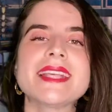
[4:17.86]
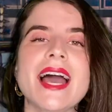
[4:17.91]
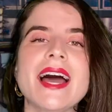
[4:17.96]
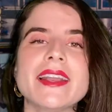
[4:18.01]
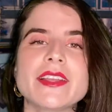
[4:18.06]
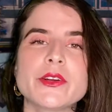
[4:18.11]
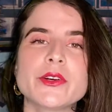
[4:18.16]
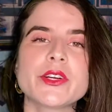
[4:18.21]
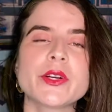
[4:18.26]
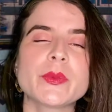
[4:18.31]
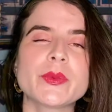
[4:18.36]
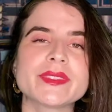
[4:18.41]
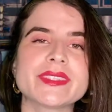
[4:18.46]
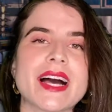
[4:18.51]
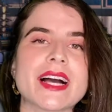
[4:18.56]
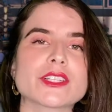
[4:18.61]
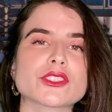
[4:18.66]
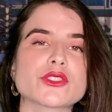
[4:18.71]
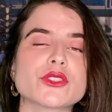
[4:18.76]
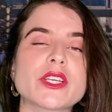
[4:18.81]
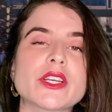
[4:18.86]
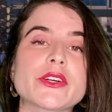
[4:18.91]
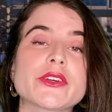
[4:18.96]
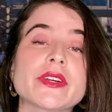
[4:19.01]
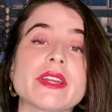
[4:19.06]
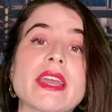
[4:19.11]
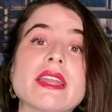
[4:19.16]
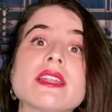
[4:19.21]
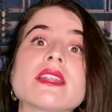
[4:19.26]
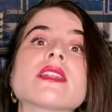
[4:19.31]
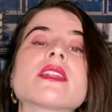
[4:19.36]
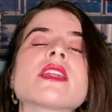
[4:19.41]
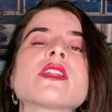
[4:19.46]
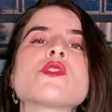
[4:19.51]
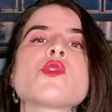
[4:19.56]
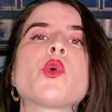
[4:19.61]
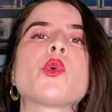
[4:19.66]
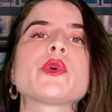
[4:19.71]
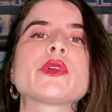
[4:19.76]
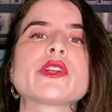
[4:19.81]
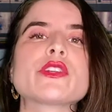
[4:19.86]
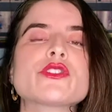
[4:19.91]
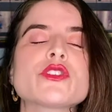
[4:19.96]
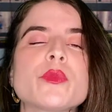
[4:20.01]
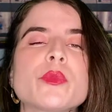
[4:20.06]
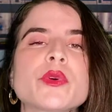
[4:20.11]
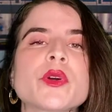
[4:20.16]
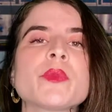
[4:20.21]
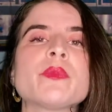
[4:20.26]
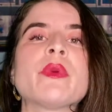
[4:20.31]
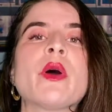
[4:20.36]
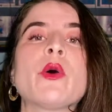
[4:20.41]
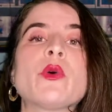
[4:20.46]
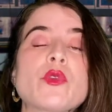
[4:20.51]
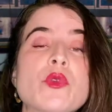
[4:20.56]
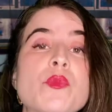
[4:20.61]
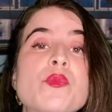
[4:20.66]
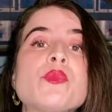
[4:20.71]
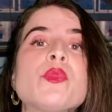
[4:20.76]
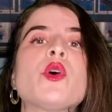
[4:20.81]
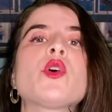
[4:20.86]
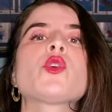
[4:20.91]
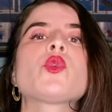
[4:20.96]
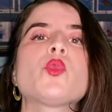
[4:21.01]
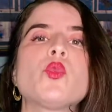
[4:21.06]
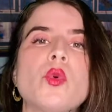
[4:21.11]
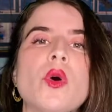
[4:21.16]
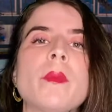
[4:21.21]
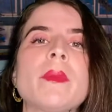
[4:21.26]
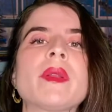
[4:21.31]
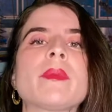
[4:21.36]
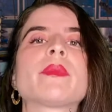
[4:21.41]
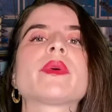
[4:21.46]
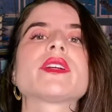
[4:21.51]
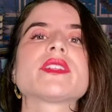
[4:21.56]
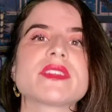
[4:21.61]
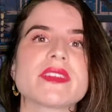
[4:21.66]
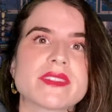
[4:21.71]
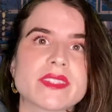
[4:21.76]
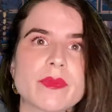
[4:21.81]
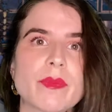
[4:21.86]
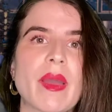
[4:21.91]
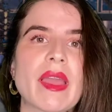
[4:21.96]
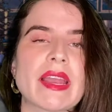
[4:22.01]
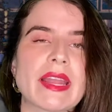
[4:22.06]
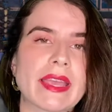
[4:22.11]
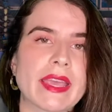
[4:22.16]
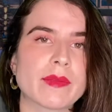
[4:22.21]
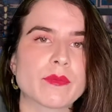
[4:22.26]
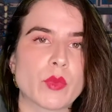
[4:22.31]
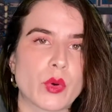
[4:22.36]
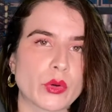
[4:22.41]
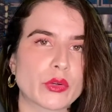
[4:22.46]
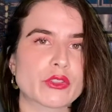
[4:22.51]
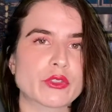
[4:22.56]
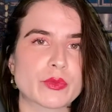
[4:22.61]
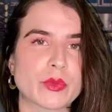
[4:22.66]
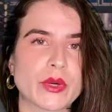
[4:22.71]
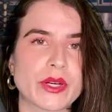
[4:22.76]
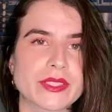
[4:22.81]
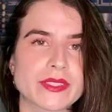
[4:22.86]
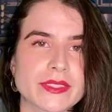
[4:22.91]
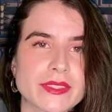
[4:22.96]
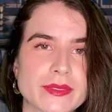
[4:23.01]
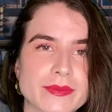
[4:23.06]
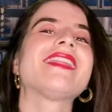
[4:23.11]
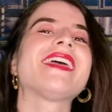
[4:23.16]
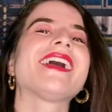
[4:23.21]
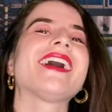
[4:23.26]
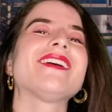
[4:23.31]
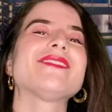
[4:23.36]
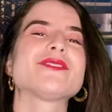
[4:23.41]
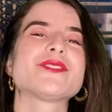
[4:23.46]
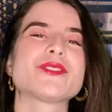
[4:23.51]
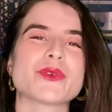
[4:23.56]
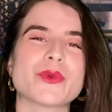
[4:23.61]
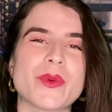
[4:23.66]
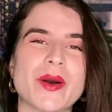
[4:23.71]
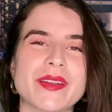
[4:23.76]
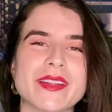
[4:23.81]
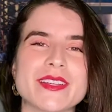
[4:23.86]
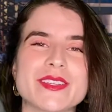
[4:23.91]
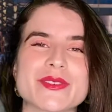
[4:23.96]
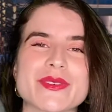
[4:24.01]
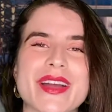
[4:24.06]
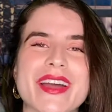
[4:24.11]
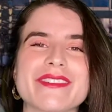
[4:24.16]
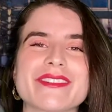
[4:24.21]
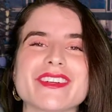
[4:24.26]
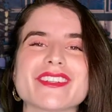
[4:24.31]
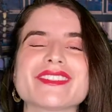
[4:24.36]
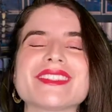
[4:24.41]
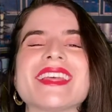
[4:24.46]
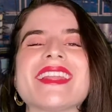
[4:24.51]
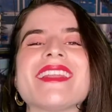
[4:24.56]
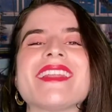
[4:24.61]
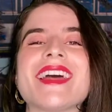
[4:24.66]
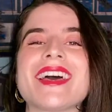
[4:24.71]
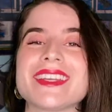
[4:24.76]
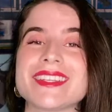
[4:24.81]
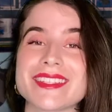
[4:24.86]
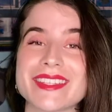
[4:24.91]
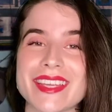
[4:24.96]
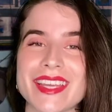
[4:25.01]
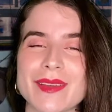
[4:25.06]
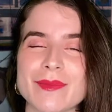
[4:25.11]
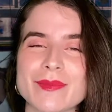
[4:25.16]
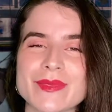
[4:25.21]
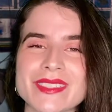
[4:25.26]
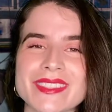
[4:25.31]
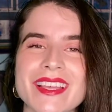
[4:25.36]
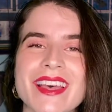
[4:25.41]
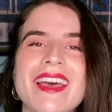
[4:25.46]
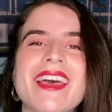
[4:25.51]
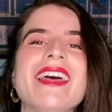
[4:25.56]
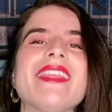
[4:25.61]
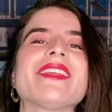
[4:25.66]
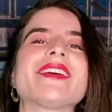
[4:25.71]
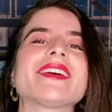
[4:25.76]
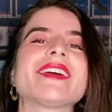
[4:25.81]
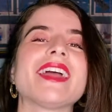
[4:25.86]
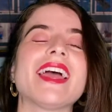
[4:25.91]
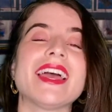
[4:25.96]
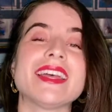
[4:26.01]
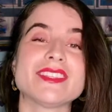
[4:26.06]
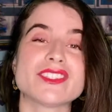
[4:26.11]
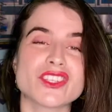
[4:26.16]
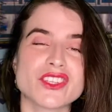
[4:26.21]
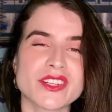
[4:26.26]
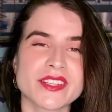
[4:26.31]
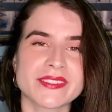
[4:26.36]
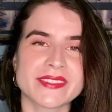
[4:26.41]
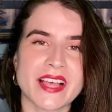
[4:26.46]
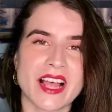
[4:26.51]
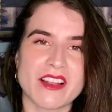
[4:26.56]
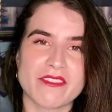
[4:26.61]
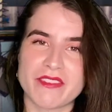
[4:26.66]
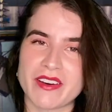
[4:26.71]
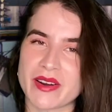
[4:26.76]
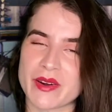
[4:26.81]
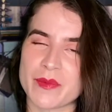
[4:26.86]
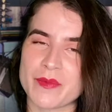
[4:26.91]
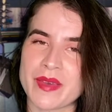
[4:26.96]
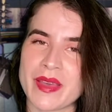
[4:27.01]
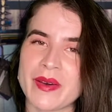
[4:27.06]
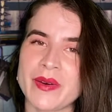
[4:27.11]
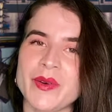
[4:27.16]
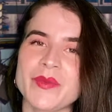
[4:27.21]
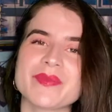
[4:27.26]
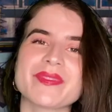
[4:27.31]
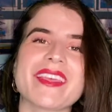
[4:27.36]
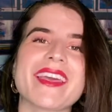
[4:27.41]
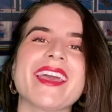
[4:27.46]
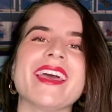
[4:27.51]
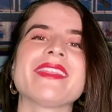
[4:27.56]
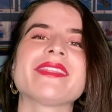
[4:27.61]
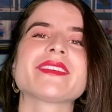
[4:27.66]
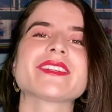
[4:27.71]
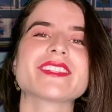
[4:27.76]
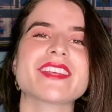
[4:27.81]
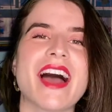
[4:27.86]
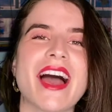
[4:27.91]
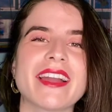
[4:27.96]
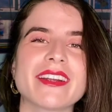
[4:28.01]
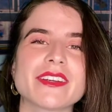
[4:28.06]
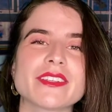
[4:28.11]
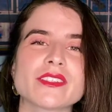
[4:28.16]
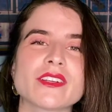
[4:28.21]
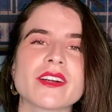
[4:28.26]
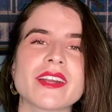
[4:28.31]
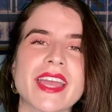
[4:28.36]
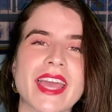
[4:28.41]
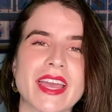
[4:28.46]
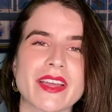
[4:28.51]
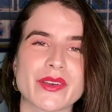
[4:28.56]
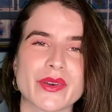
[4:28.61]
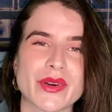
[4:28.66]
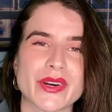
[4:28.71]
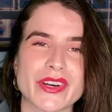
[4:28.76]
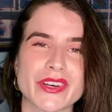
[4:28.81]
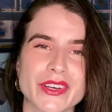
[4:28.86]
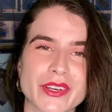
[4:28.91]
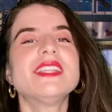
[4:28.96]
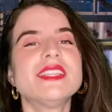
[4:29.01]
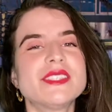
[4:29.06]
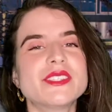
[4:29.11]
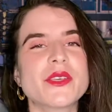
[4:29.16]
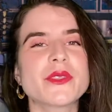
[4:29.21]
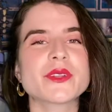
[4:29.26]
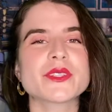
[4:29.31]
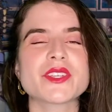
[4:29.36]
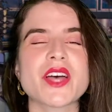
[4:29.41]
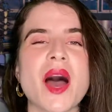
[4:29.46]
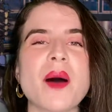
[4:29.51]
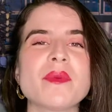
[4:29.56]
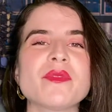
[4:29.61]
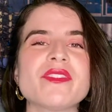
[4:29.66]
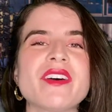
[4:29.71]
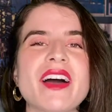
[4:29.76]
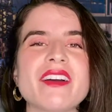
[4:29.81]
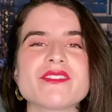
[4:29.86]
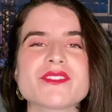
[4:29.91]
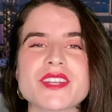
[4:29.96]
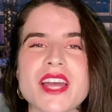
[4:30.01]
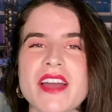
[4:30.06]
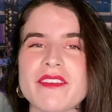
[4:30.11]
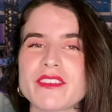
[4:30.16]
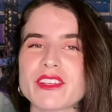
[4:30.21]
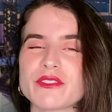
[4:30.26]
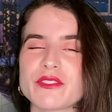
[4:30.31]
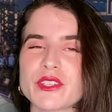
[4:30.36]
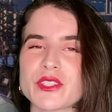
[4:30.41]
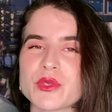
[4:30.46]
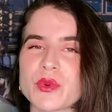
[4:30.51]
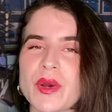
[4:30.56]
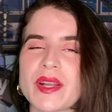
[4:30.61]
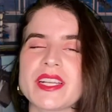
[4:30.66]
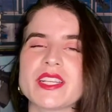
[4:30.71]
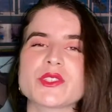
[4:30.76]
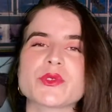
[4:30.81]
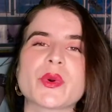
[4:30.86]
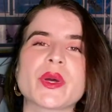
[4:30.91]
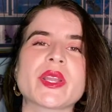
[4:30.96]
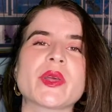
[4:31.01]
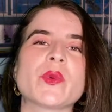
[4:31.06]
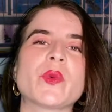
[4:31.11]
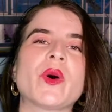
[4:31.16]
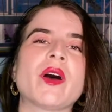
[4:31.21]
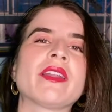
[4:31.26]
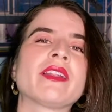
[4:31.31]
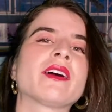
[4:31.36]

category was actually created in order to promote more women participating in motorsports. They have 20 drivers and 9 teams. Their engine is Alfa Romeo, and their tires are Hankook. So the top 5 drivers for 2021